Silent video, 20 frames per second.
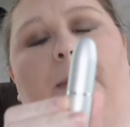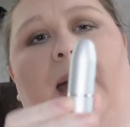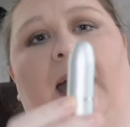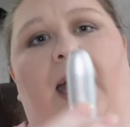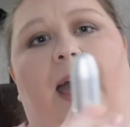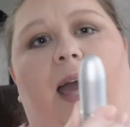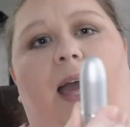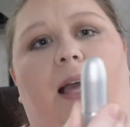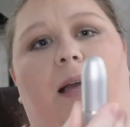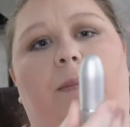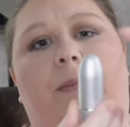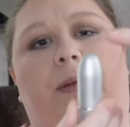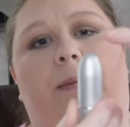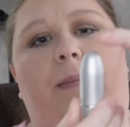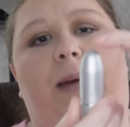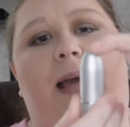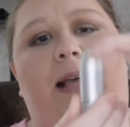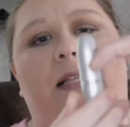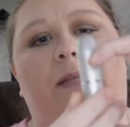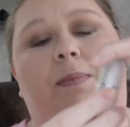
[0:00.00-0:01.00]
MAC, but
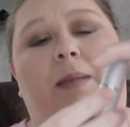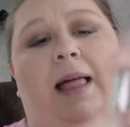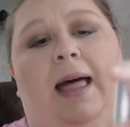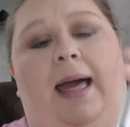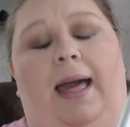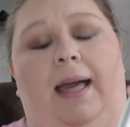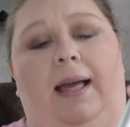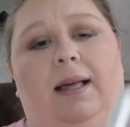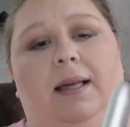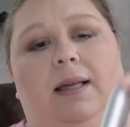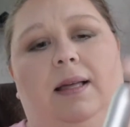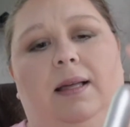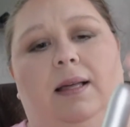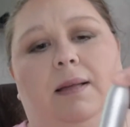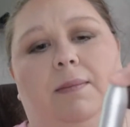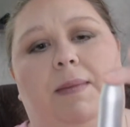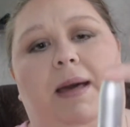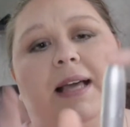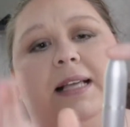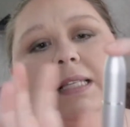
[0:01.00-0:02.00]
MAC's black.
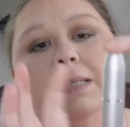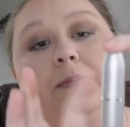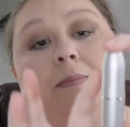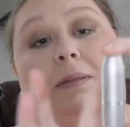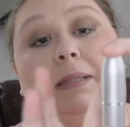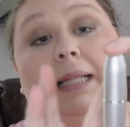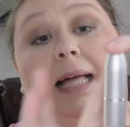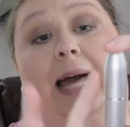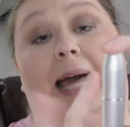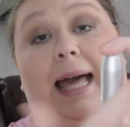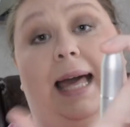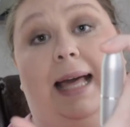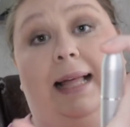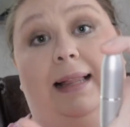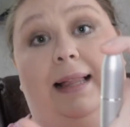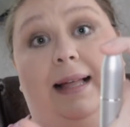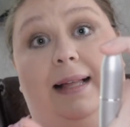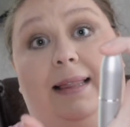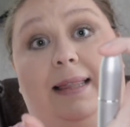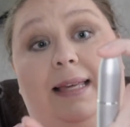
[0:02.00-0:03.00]
MAC's Black
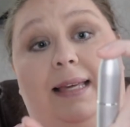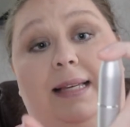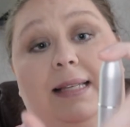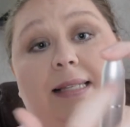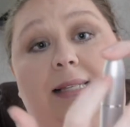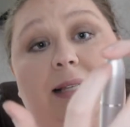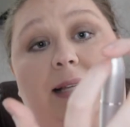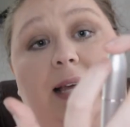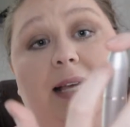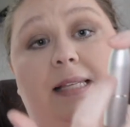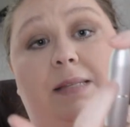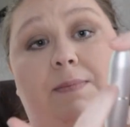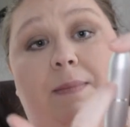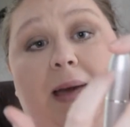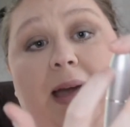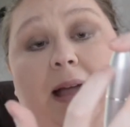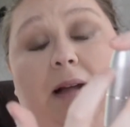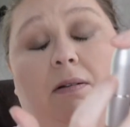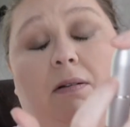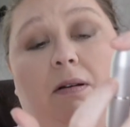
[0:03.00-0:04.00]
like this. It has
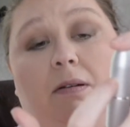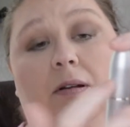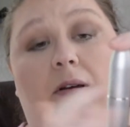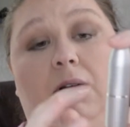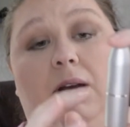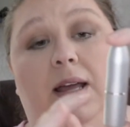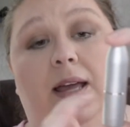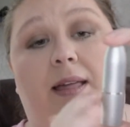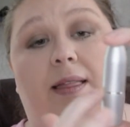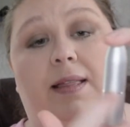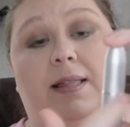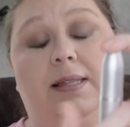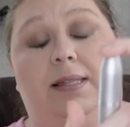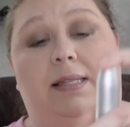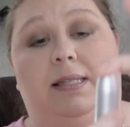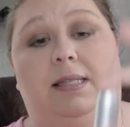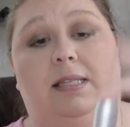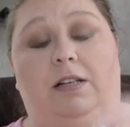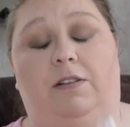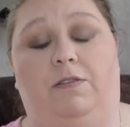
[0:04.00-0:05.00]
MAC wrote on it in
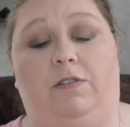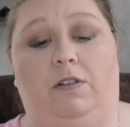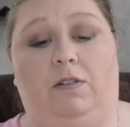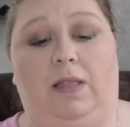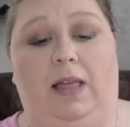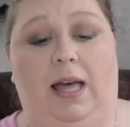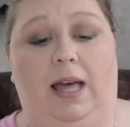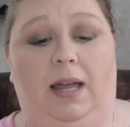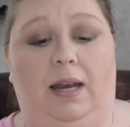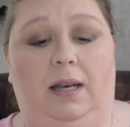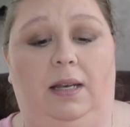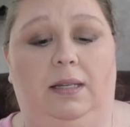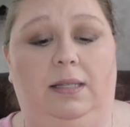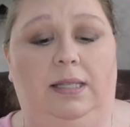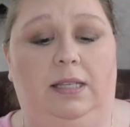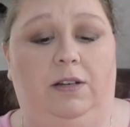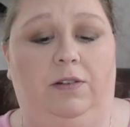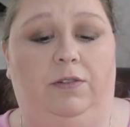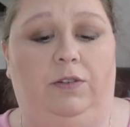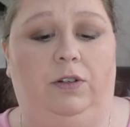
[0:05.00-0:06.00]
silver line.
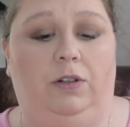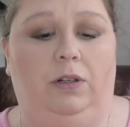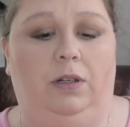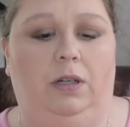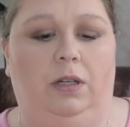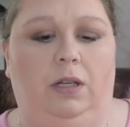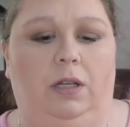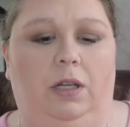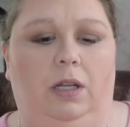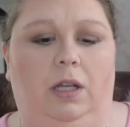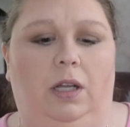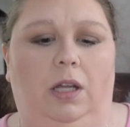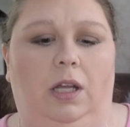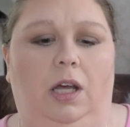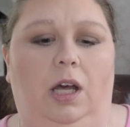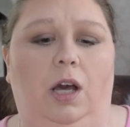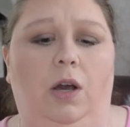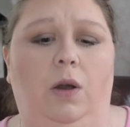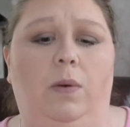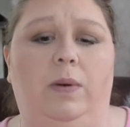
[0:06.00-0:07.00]
Silver.
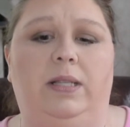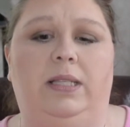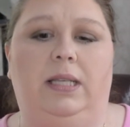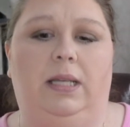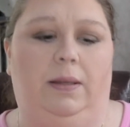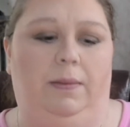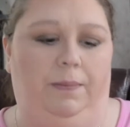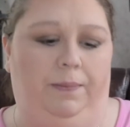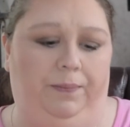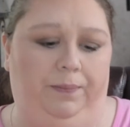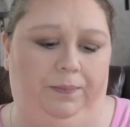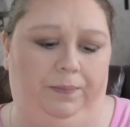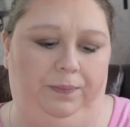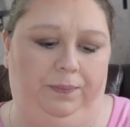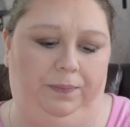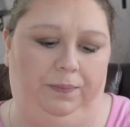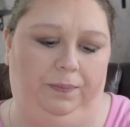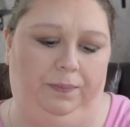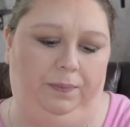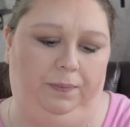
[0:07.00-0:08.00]
Oh, it's a
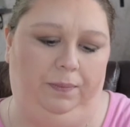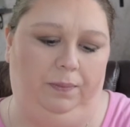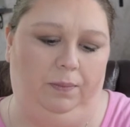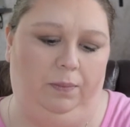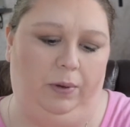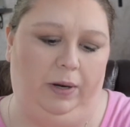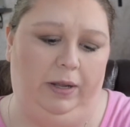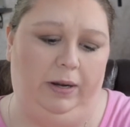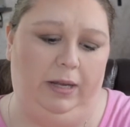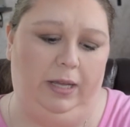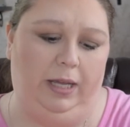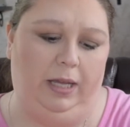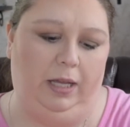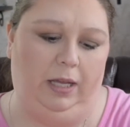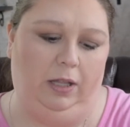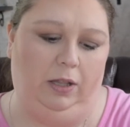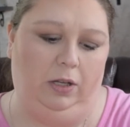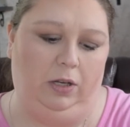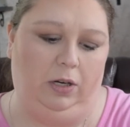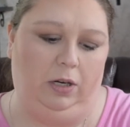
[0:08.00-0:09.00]
brownie
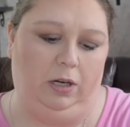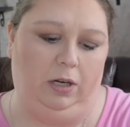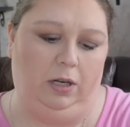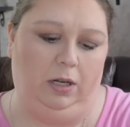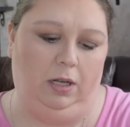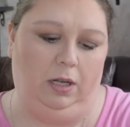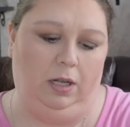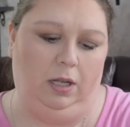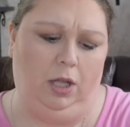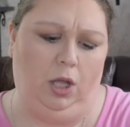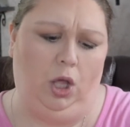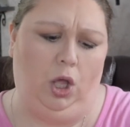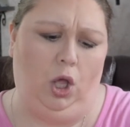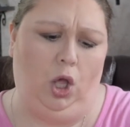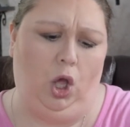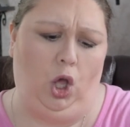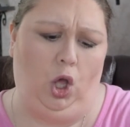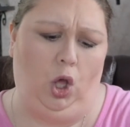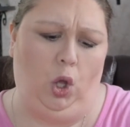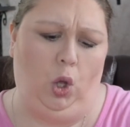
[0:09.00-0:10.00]
color.
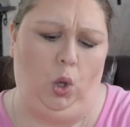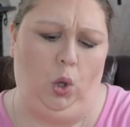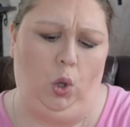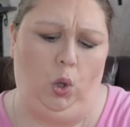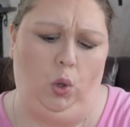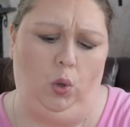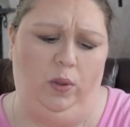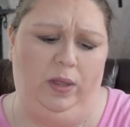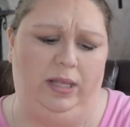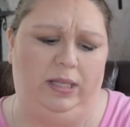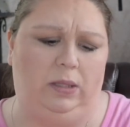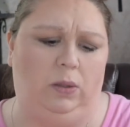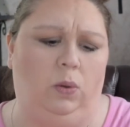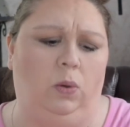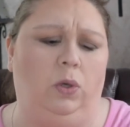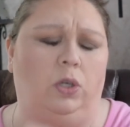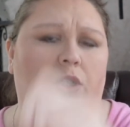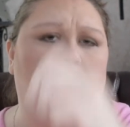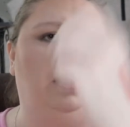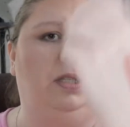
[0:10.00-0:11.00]
Ooh, that's
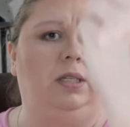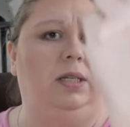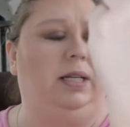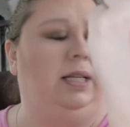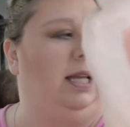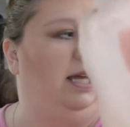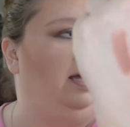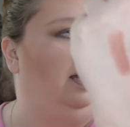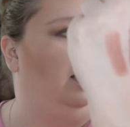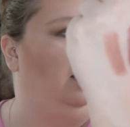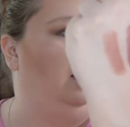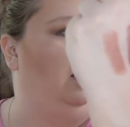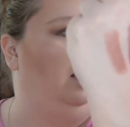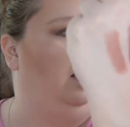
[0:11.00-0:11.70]
gorgeous. Look at that.